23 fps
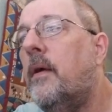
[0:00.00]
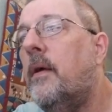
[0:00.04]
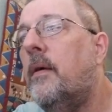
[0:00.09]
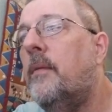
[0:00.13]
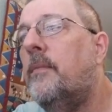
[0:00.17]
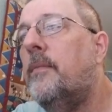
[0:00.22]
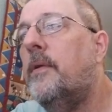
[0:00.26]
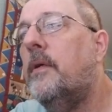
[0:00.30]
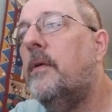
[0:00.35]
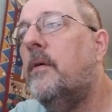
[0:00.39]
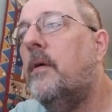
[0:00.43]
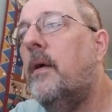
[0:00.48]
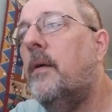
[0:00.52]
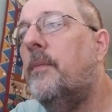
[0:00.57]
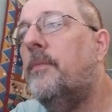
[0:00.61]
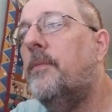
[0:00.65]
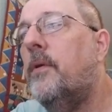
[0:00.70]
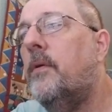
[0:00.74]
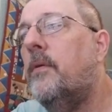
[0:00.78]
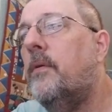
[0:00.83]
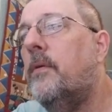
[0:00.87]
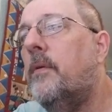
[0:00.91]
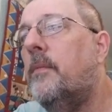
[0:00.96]
gonna crop
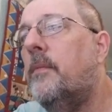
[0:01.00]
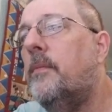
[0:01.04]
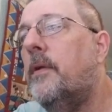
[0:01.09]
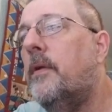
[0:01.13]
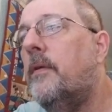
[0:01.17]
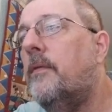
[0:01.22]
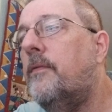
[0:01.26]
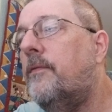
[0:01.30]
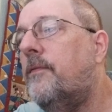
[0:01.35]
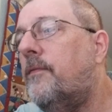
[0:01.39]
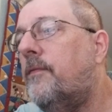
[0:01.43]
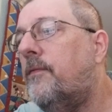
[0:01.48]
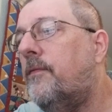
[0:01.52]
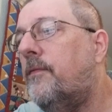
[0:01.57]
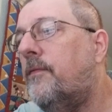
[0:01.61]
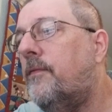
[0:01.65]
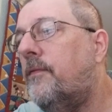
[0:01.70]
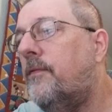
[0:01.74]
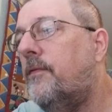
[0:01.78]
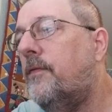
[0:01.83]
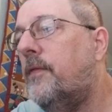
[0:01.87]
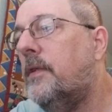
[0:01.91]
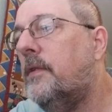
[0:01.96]
the whole. I'm gonna
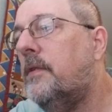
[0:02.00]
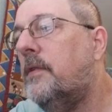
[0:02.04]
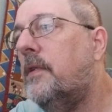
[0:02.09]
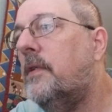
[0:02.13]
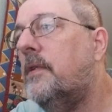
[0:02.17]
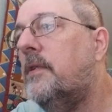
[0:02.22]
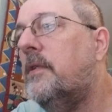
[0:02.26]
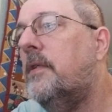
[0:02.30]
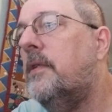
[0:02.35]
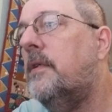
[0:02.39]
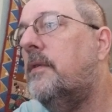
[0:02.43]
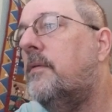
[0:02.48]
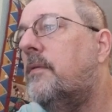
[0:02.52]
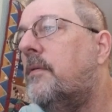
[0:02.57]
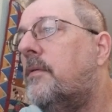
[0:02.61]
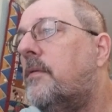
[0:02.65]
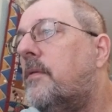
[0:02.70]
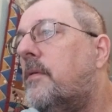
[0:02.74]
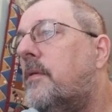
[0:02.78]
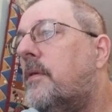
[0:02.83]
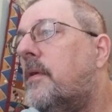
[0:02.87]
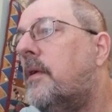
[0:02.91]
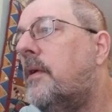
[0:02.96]
fix this
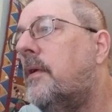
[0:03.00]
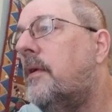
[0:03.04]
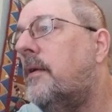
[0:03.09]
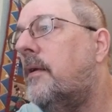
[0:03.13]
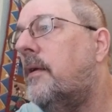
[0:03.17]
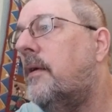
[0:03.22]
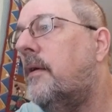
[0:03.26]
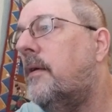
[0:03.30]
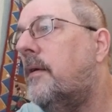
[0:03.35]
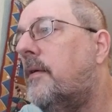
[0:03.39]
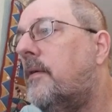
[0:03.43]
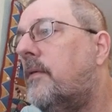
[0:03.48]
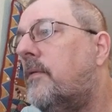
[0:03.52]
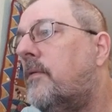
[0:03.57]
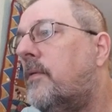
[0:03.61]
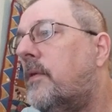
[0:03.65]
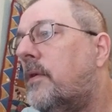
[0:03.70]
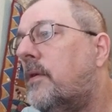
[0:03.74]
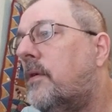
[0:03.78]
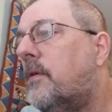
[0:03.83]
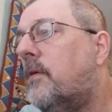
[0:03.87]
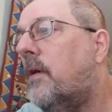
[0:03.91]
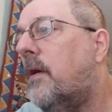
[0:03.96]

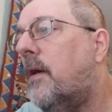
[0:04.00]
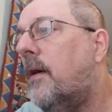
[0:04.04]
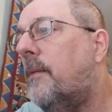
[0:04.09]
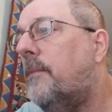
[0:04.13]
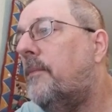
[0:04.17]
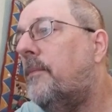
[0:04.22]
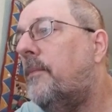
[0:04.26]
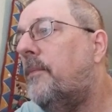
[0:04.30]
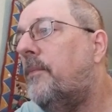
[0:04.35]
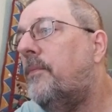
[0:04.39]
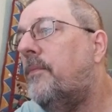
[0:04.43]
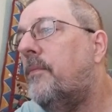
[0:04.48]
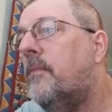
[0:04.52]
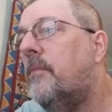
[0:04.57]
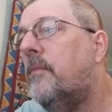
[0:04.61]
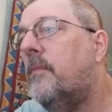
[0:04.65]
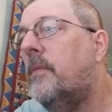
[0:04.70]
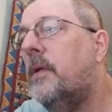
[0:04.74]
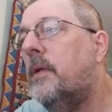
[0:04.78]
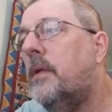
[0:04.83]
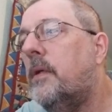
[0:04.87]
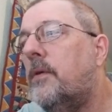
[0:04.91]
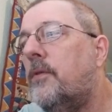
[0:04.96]
with crop
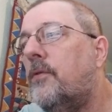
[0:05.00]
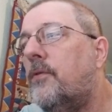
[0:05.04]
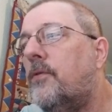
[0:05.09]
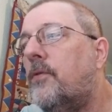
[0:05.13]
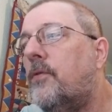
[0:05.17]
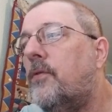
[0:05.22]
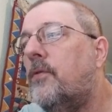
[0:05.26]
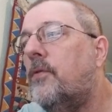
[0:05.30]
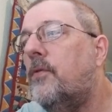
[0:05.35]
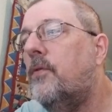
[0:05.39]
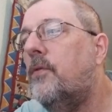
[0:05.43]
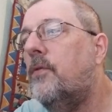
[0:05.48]
because